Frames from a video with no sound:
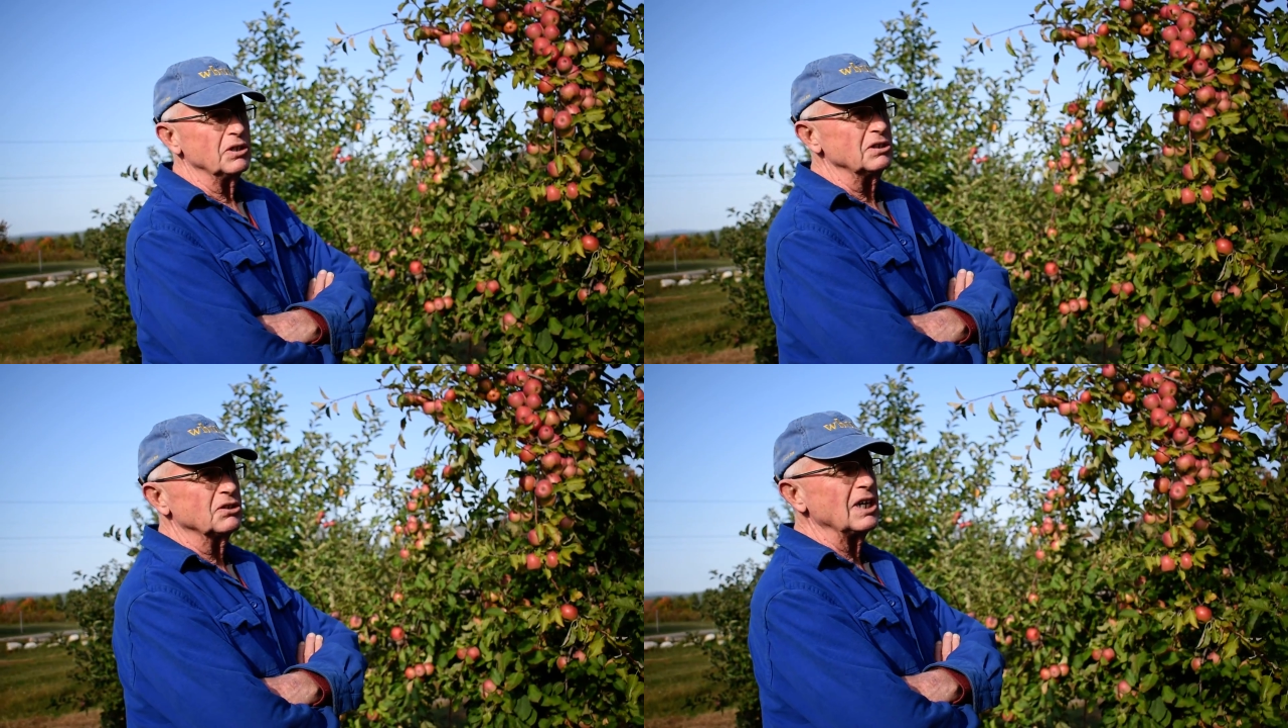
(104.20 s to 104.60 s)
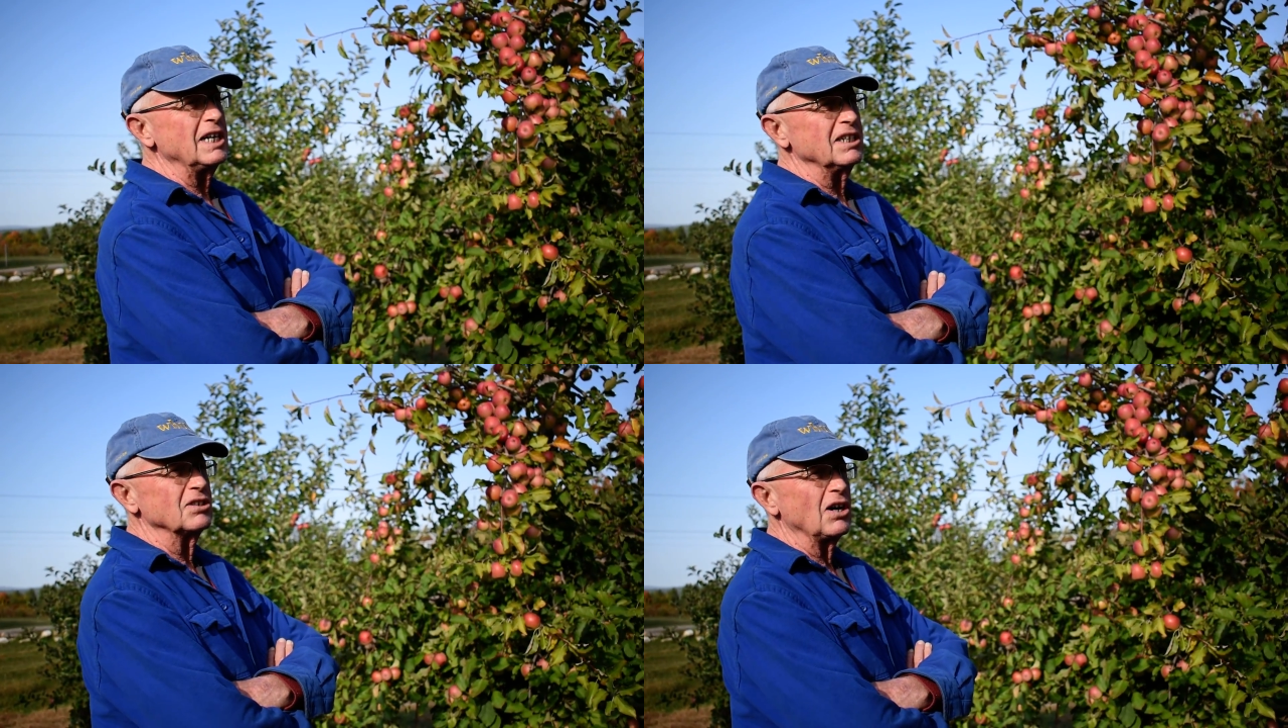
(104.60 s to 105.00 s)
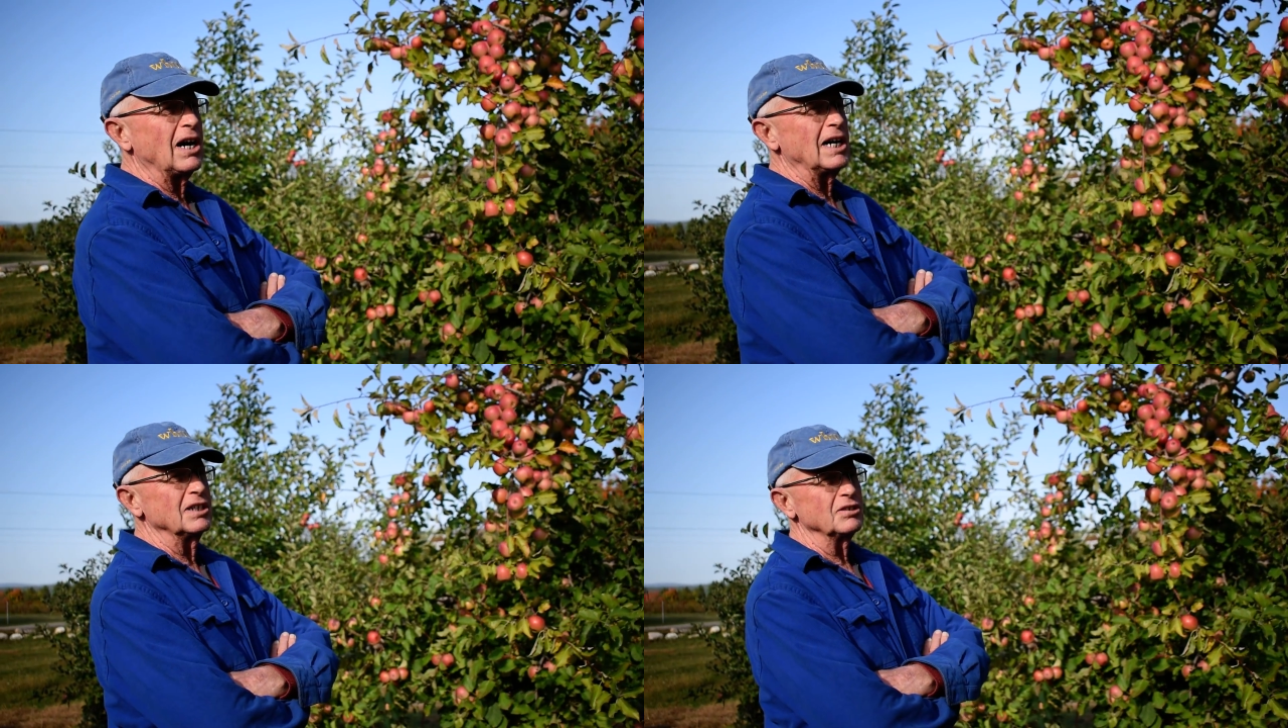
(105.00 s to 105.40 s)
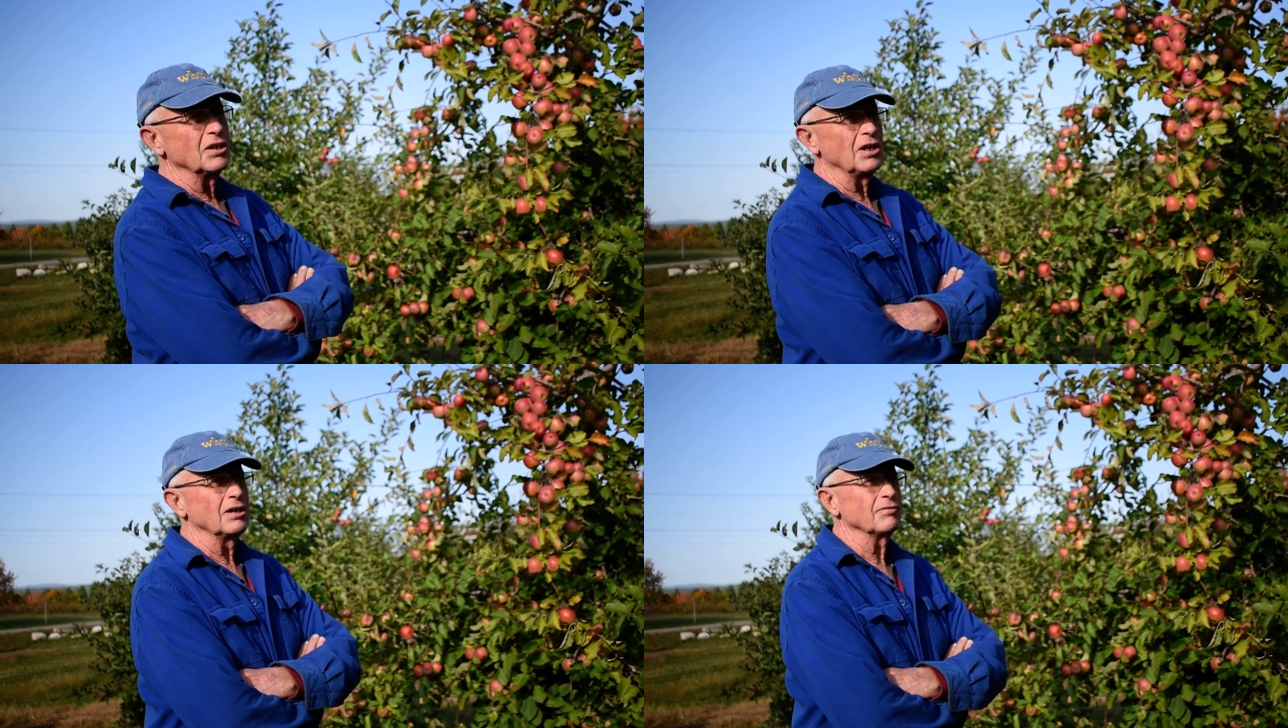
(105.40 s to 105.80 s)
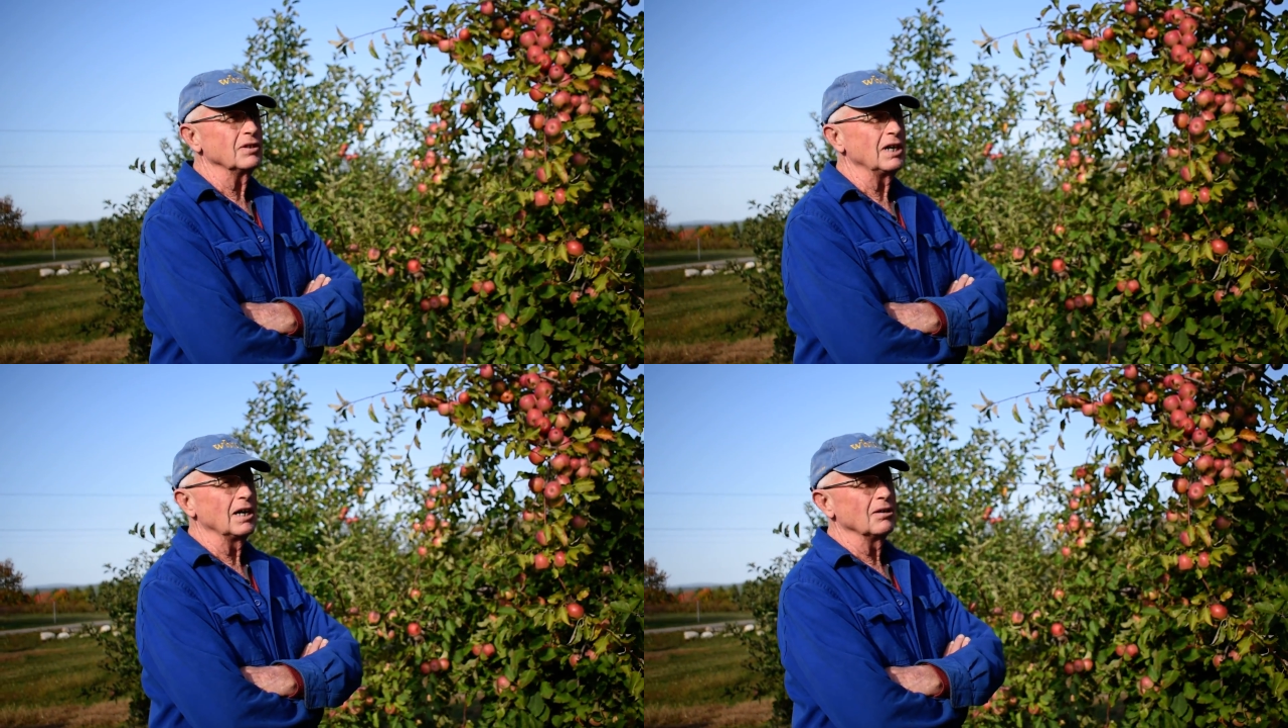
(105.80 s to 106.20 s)
they're starting to harden off
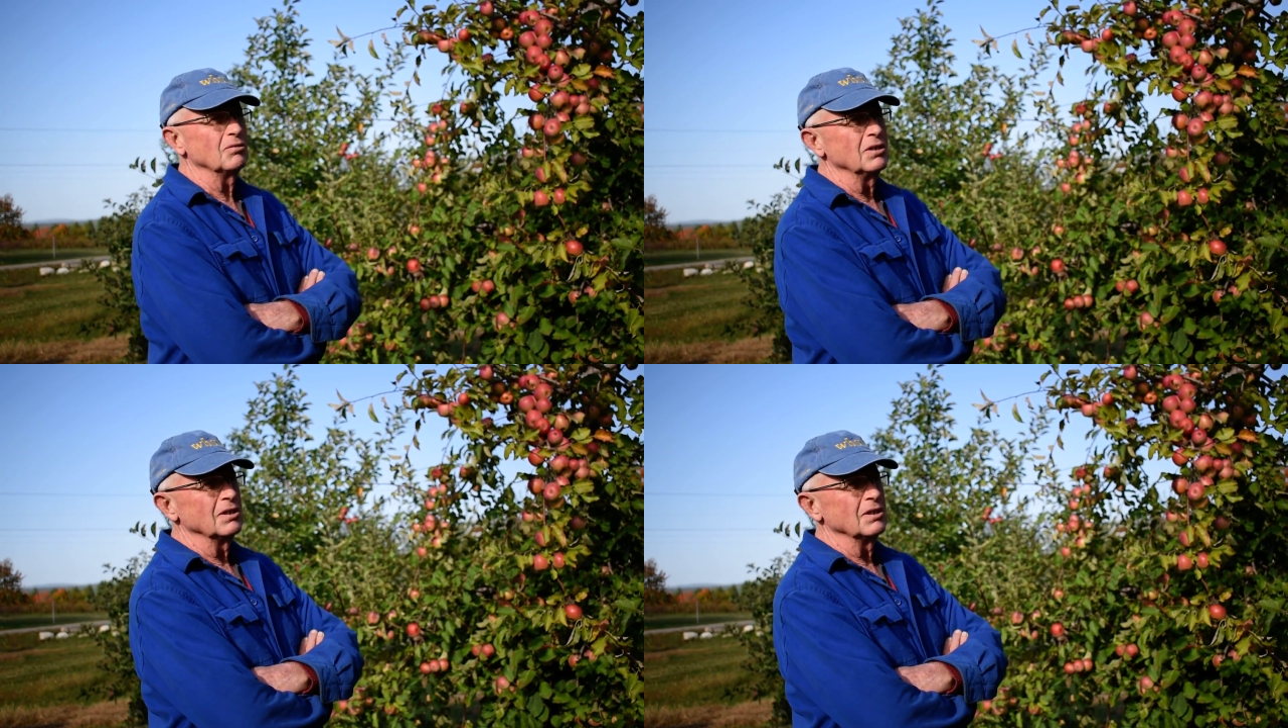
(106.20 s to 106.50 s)
now.